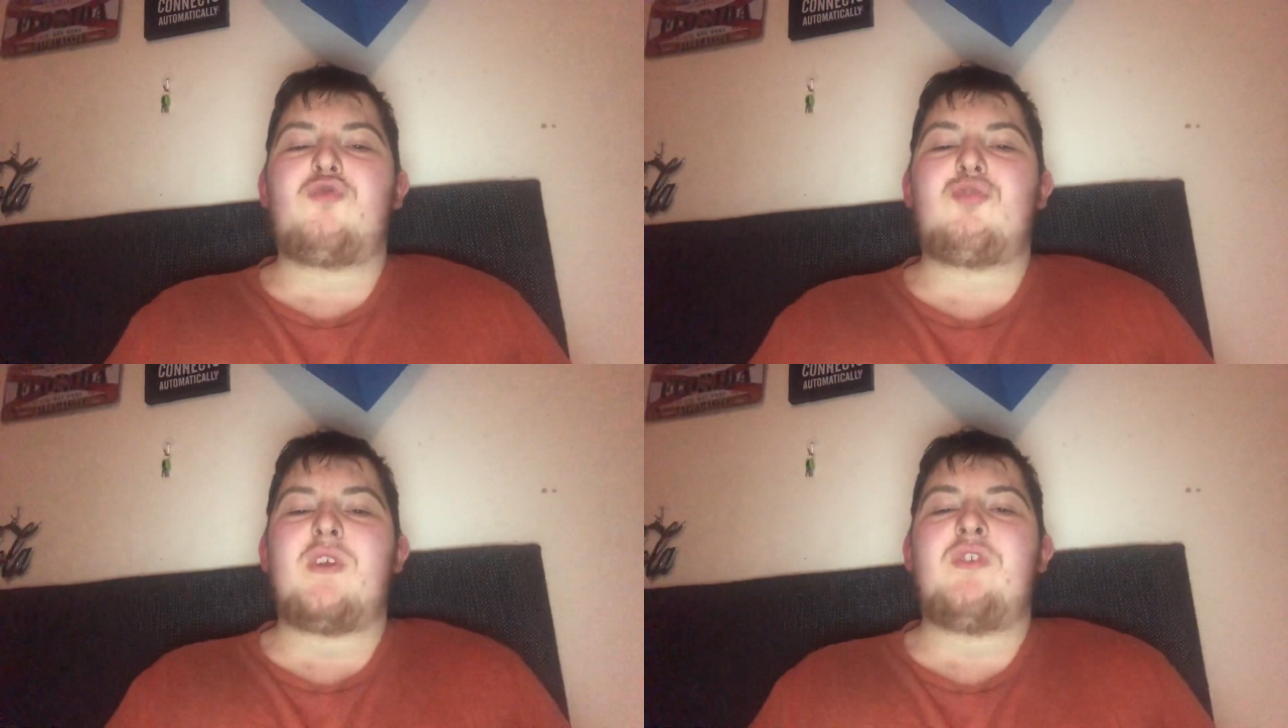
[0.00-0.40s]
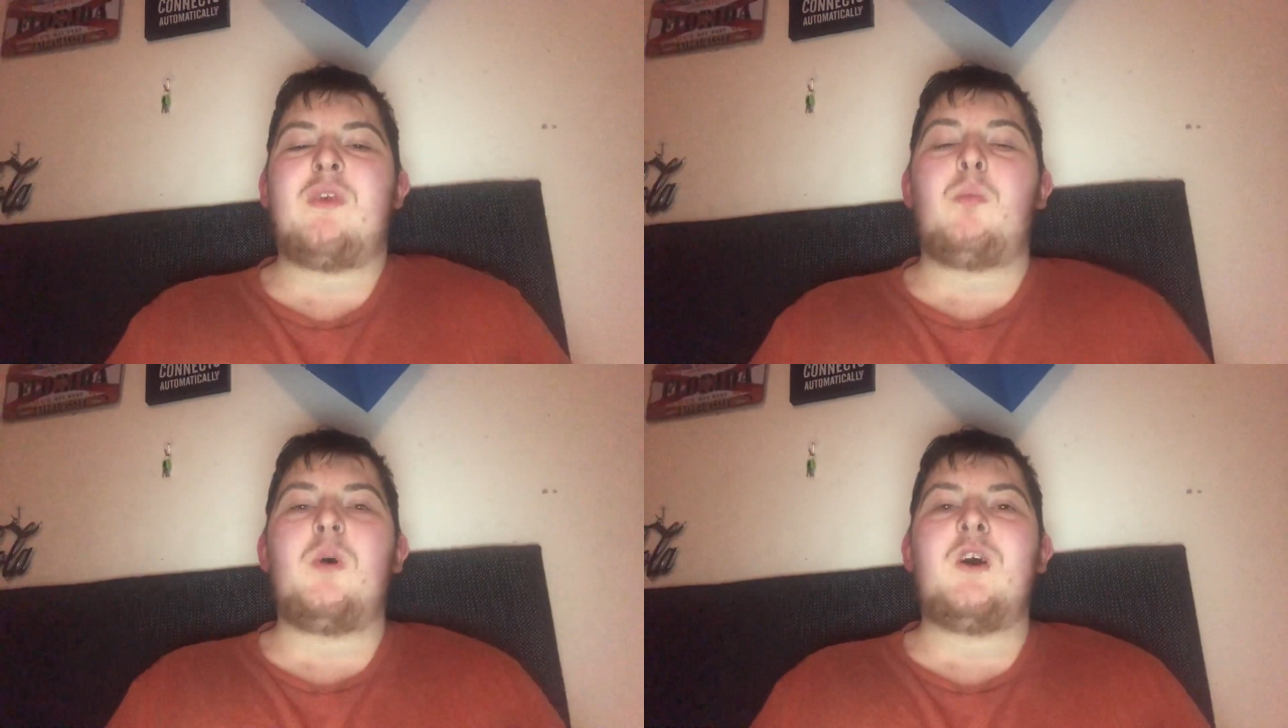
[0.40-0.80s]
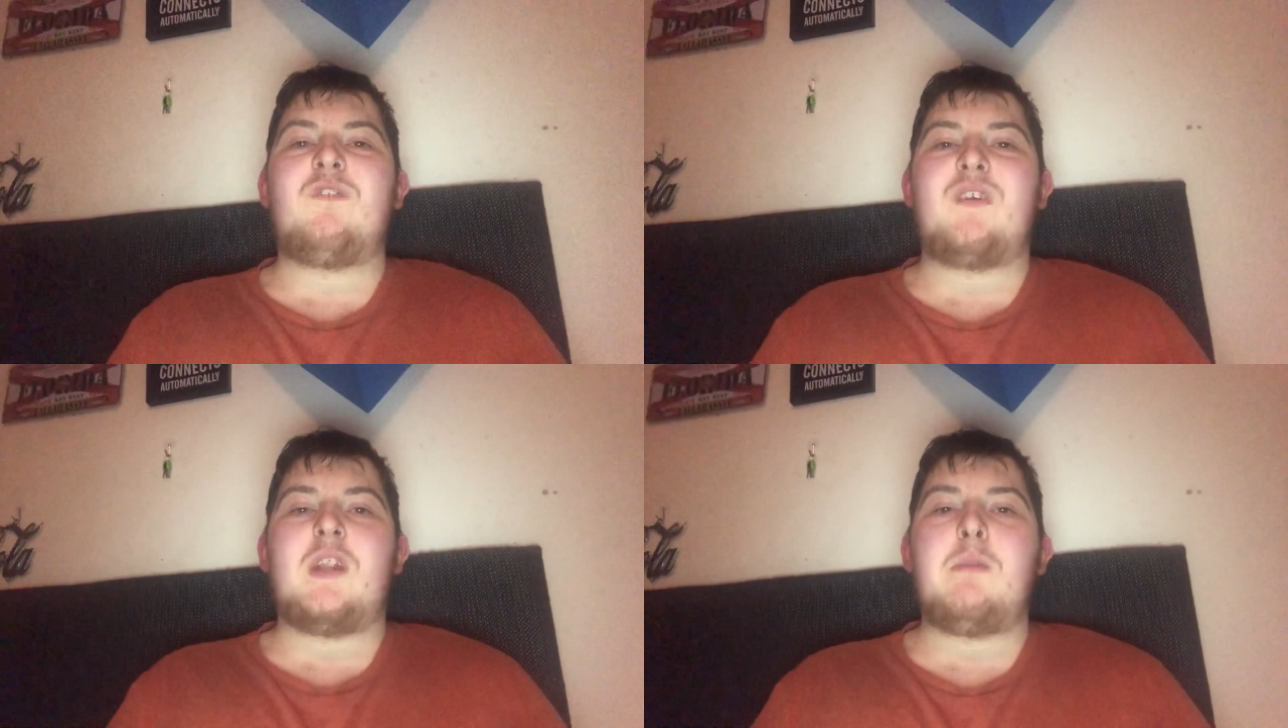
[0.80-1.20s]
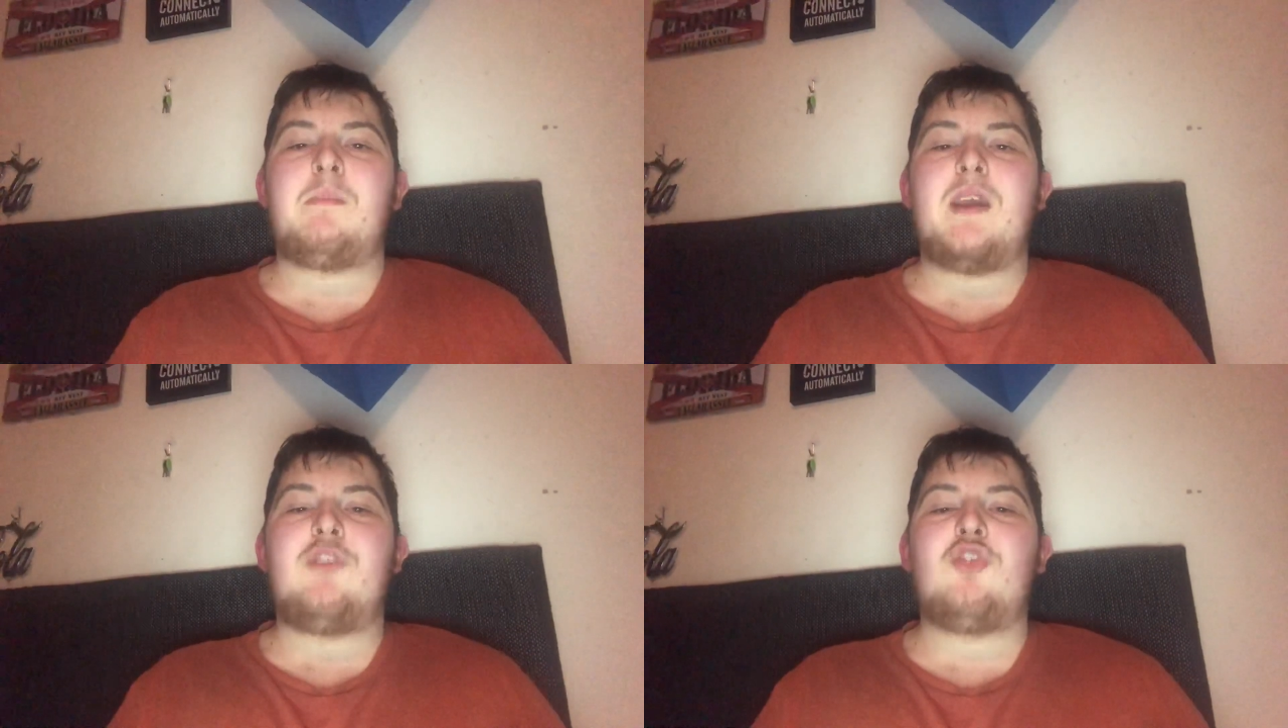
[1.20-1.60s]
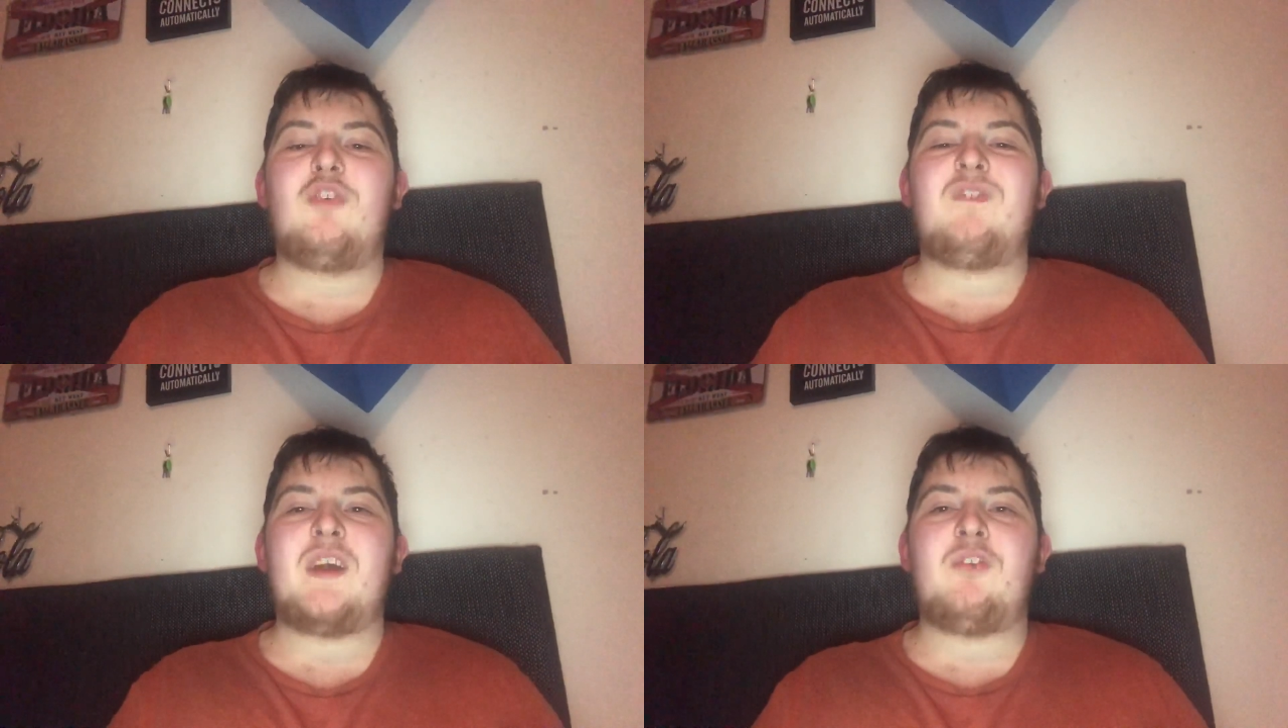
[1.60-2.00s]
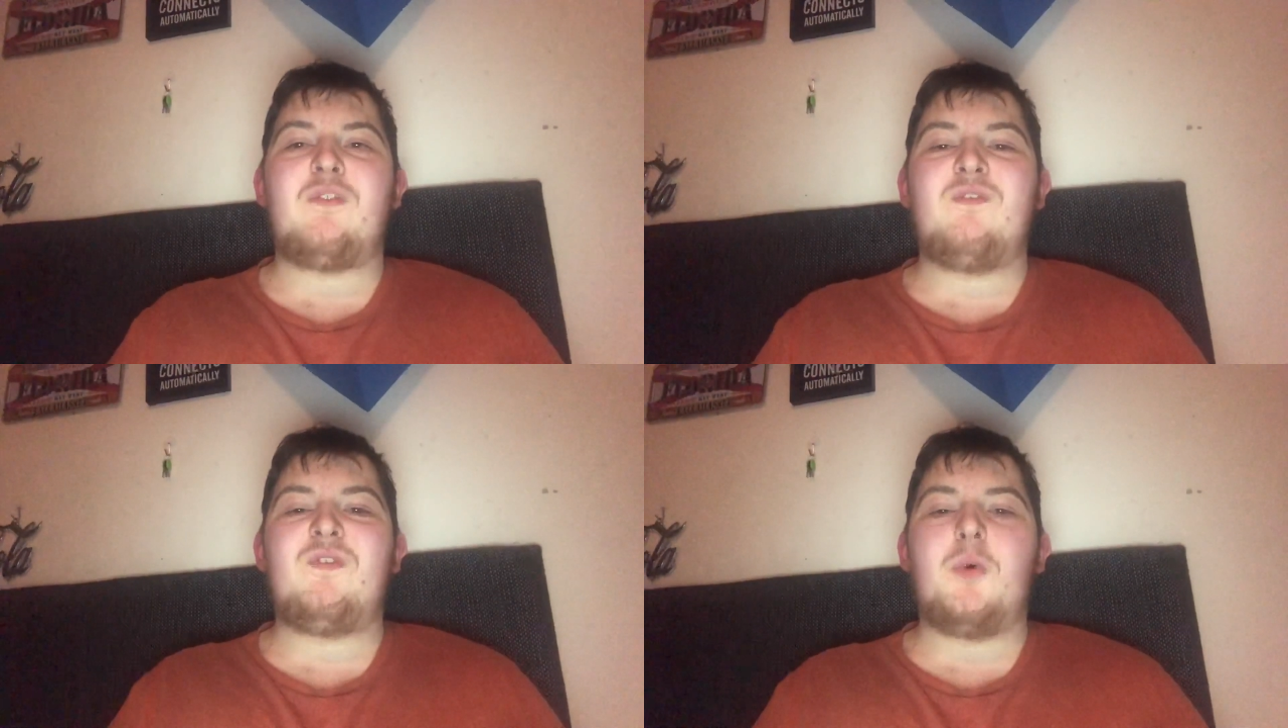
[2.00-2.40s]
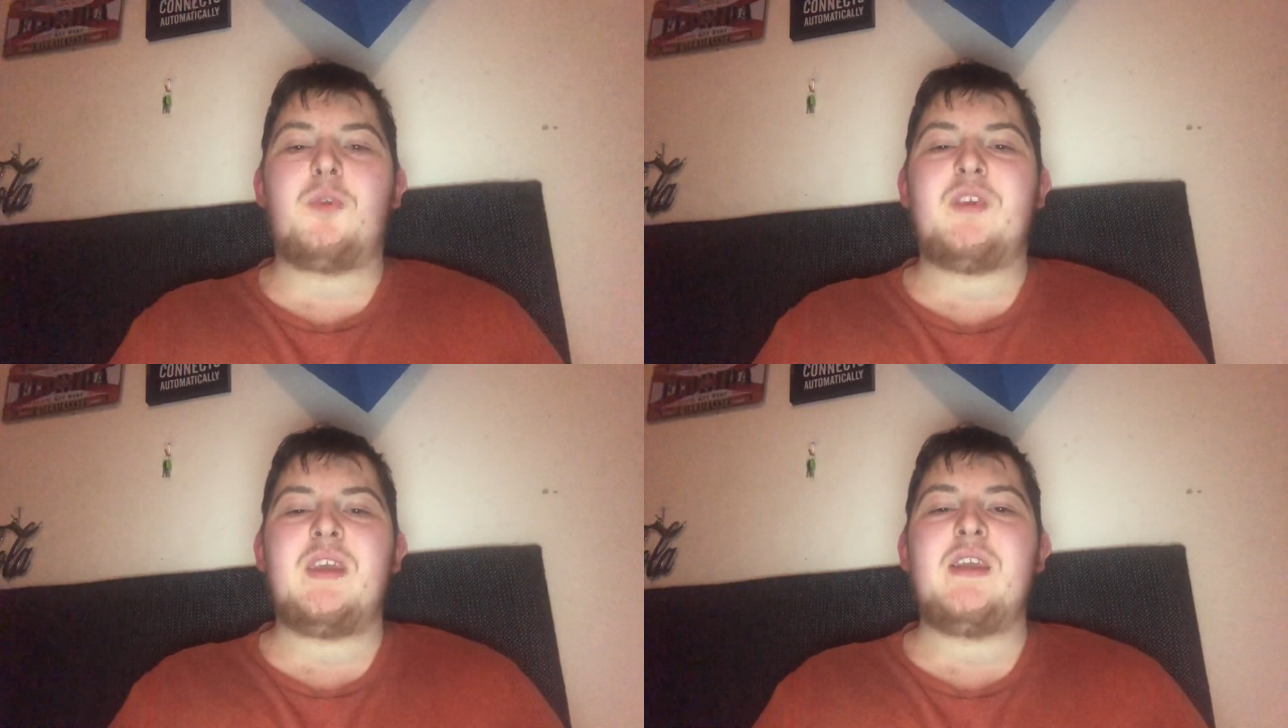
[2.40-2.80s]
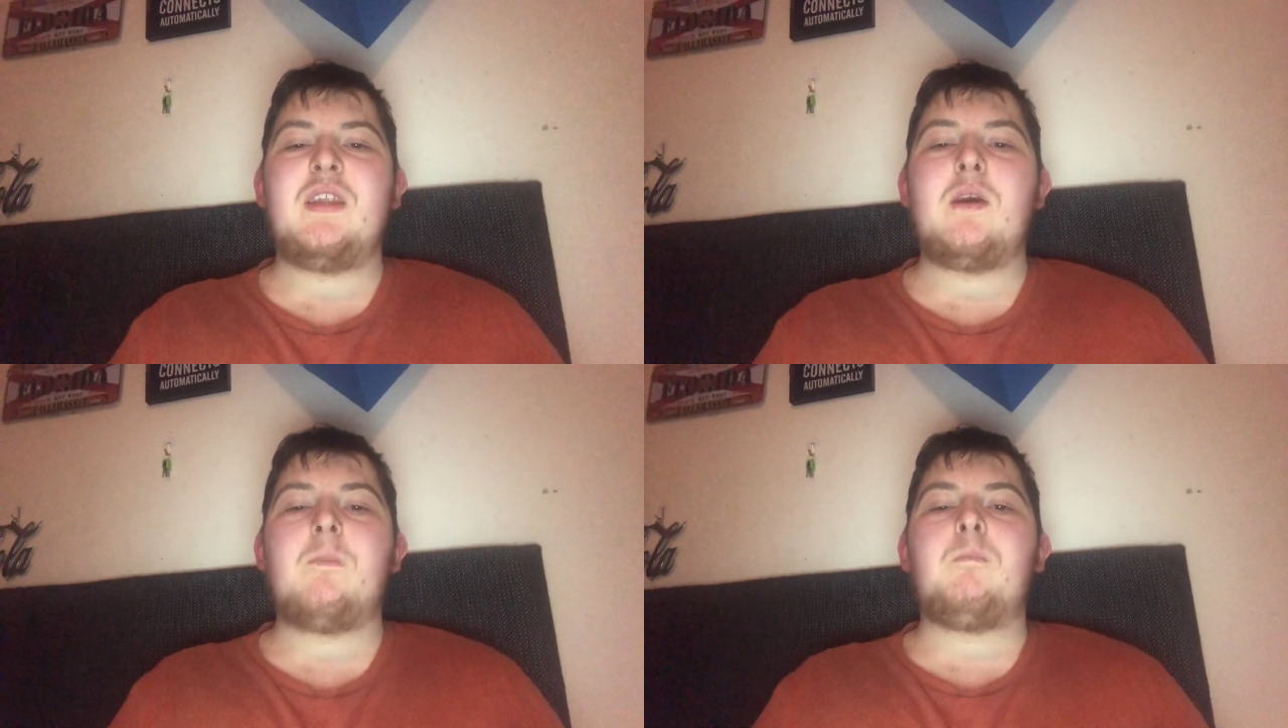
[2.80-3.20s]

transit work van in May 2014,